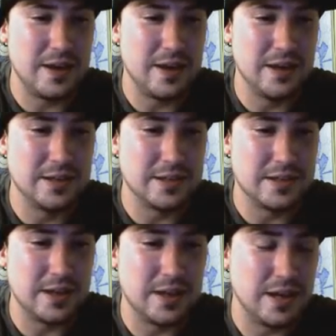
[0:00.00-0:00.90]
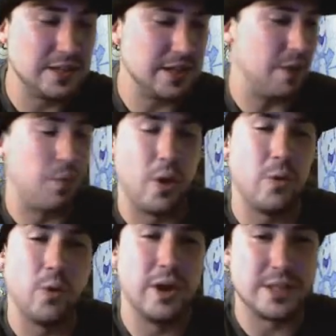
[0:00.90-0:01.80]
he's at a
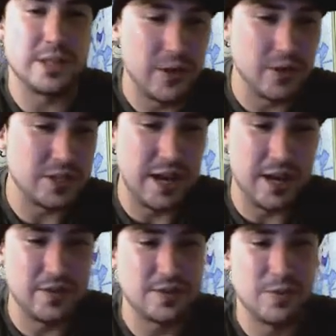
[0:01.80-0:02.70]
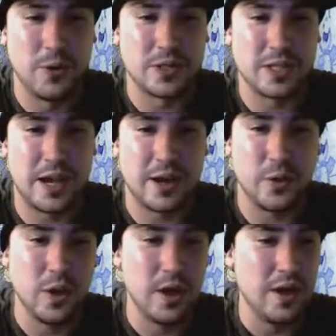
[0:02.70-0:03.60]
point where his understanding of his
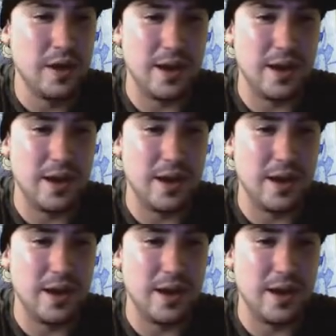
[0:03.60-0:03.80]
motorcycle